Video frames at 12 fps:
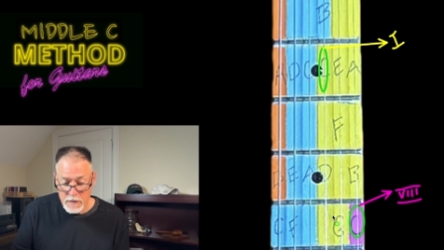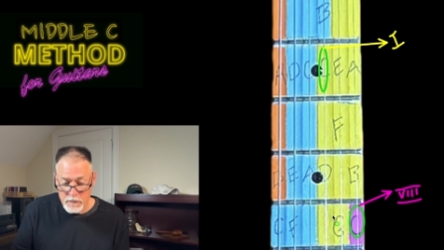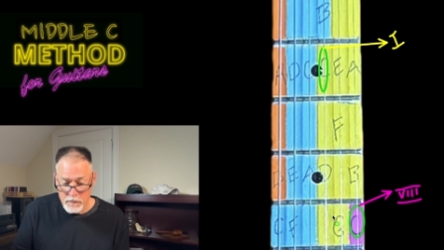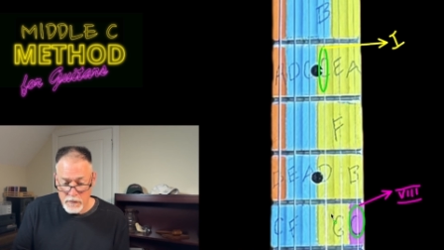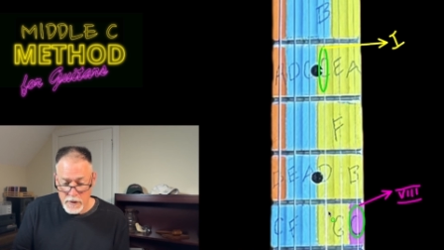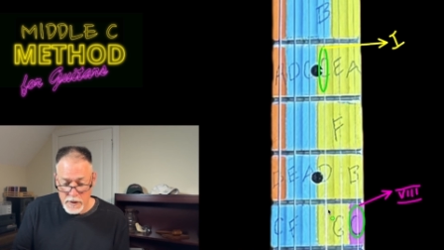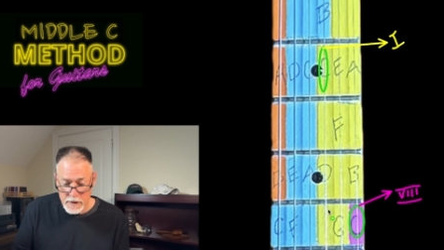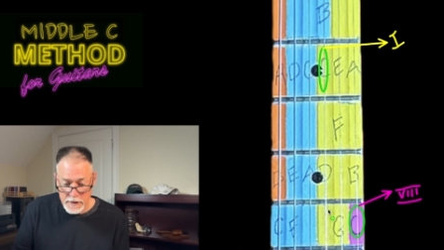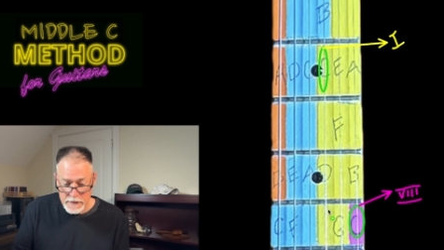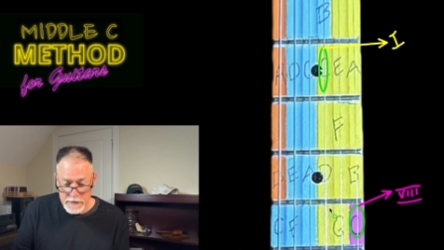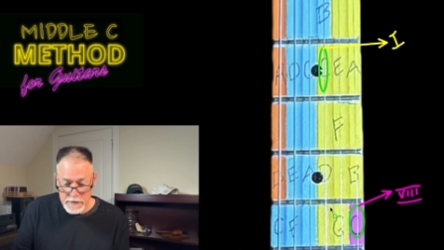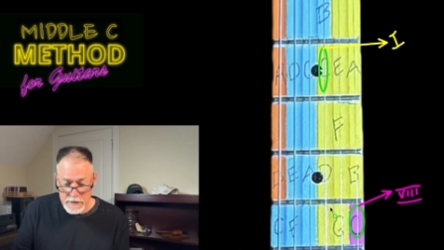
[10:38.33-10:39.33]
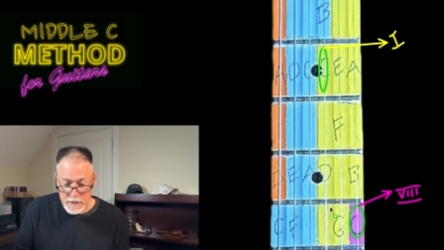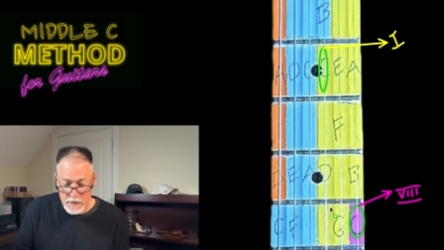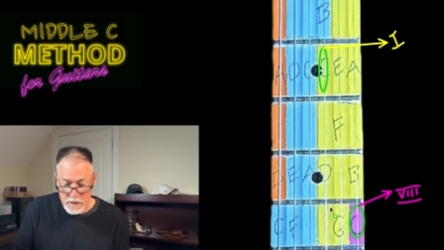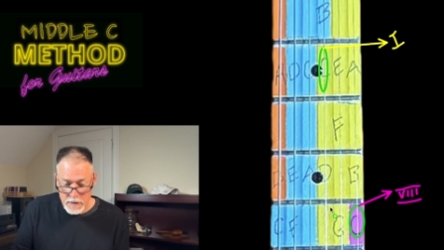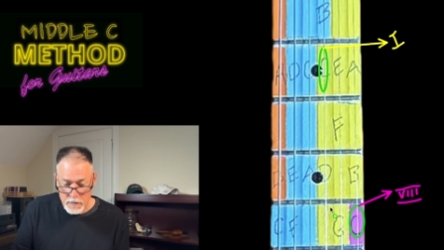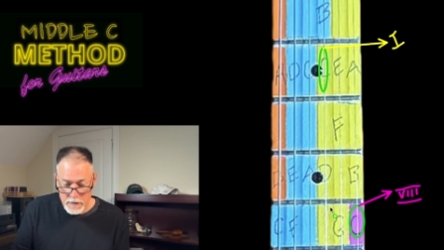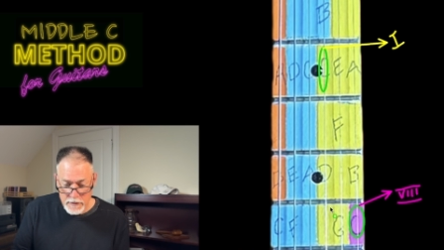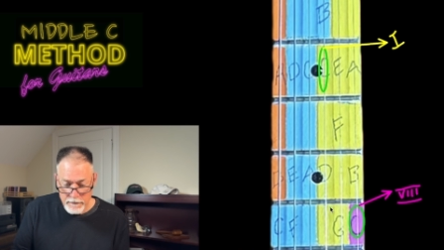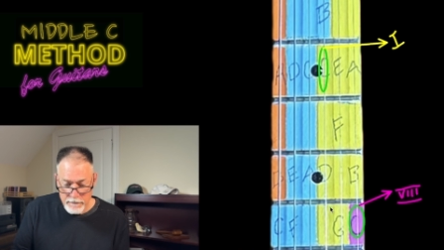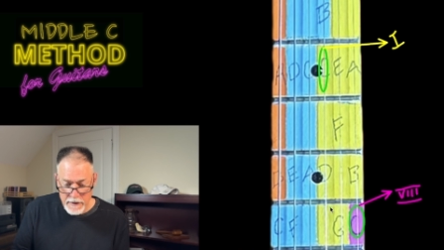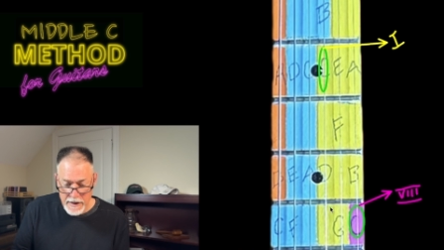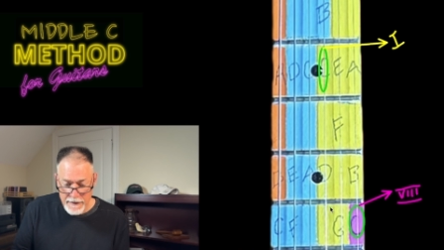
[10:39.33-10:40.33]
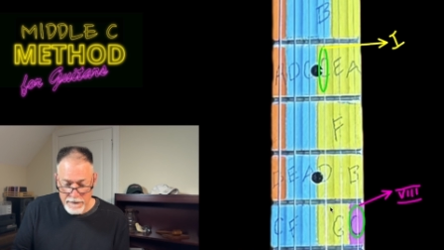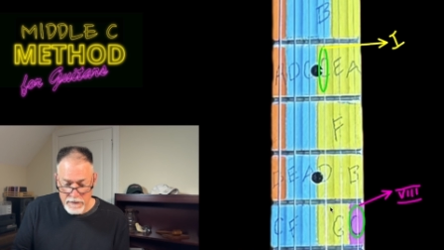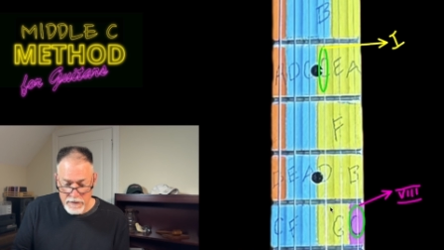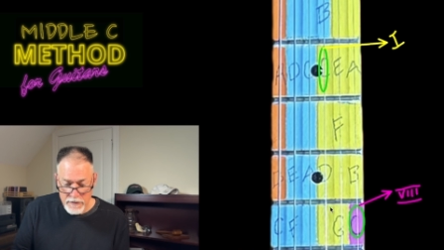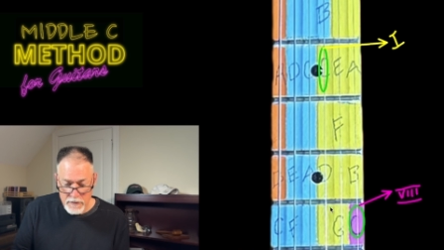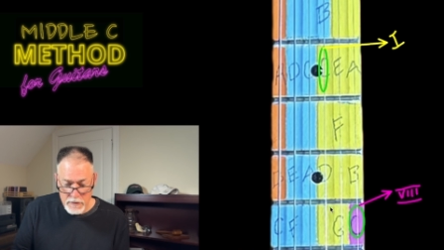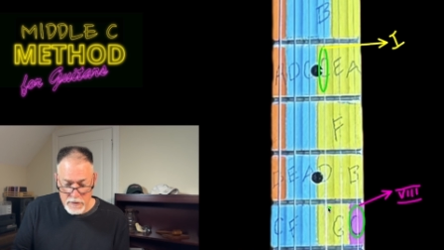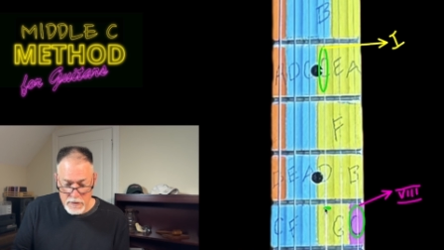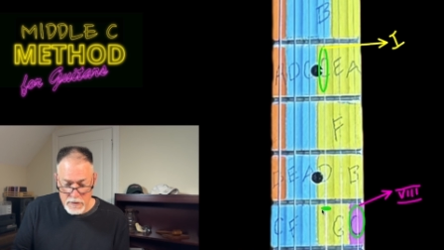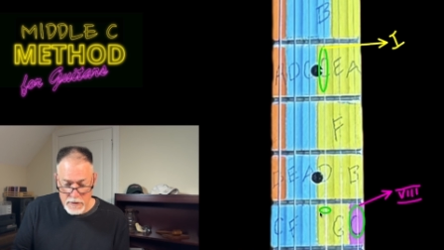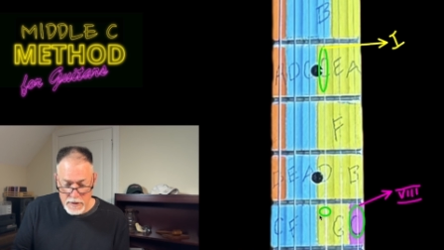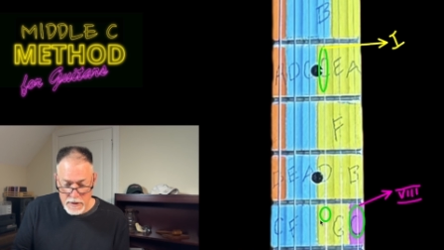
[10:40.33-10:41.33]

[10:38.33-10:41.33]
runs with the flattened third,